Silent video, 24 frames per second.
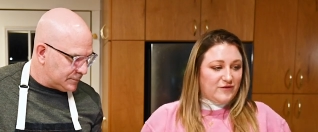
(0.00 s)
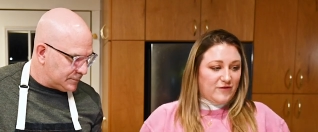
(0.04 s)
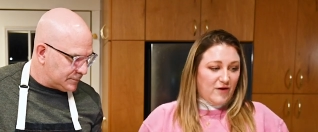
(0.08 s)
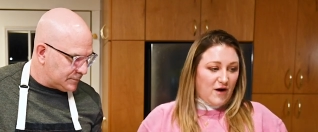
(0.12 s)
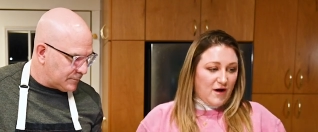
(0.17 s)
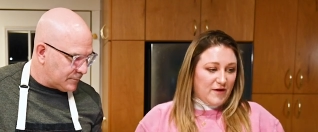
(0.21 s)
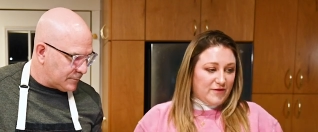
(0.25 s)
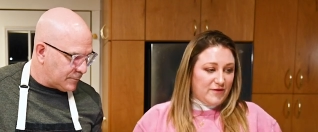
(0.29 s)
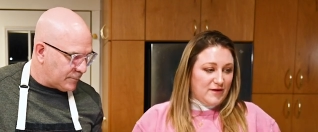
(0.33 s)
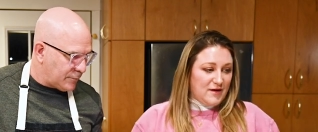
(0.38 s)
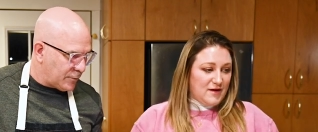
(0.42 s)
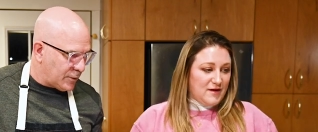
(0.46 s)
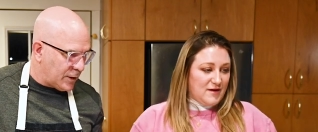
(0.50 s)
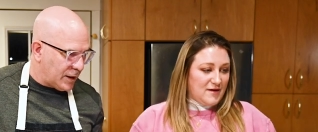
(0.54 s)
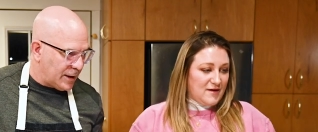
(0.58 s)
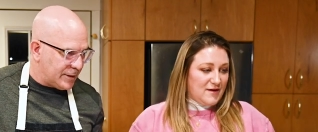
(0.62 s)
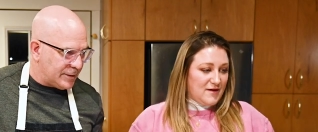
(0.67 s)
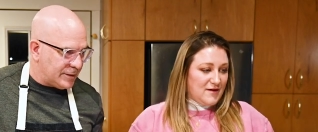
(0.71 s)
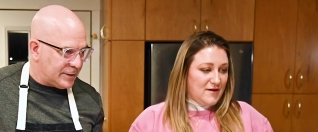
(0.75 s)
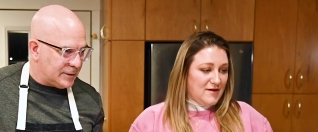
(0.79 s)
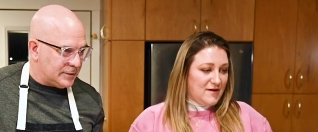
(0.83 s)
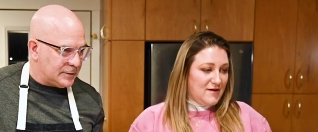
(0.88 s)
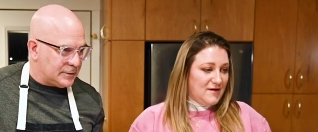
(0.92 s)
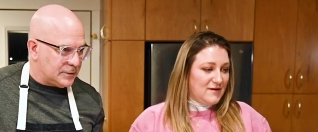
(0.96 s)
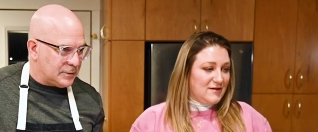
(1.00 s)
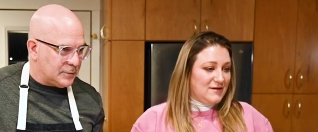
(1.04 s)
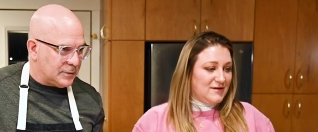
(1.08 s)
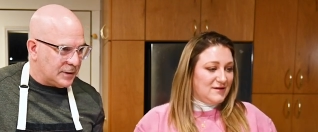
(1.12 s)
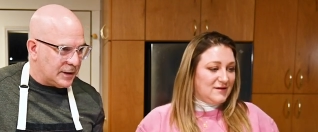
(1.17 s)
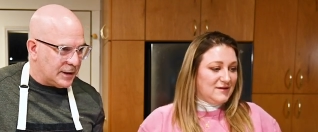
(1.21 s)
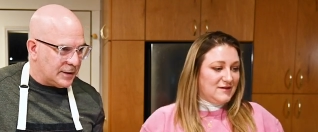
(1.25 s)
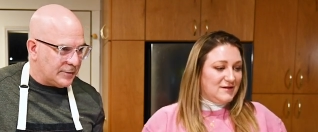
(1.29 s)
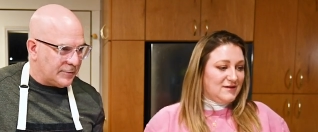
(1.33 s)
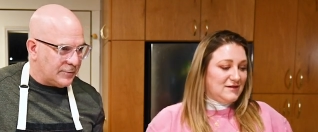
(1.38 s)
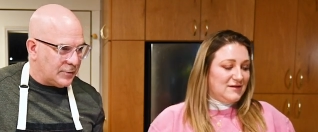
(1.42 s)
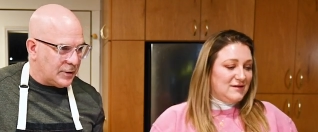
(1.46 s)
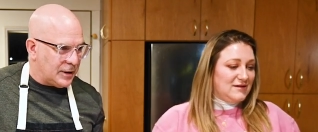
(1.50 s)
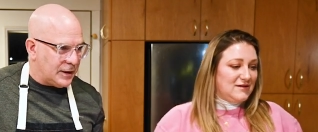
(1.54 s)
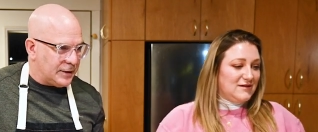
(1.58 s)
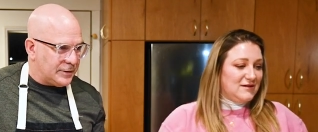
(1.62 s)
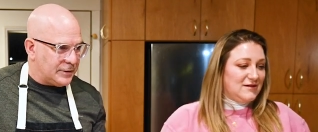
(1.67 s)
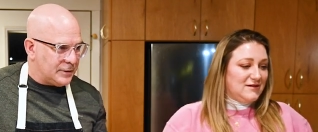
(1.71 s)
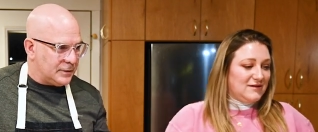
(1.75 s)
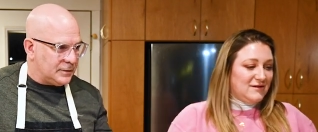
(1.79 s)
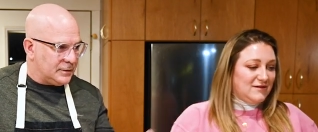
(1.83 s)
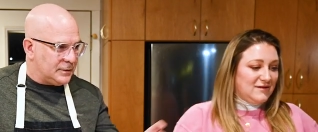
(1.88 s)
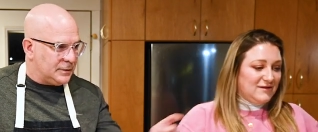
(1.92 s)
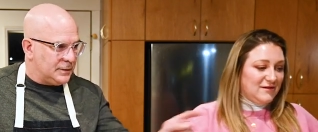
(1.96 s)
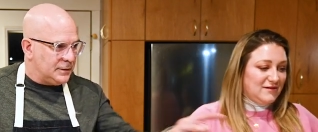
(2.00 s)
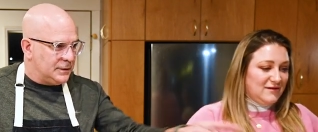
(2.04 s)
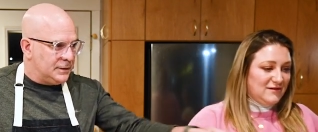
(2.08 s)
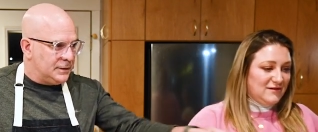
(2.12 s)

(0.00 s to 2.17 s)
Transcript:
Speaker 1: froth
Speaker 2: it. Froth it, so we got a frother.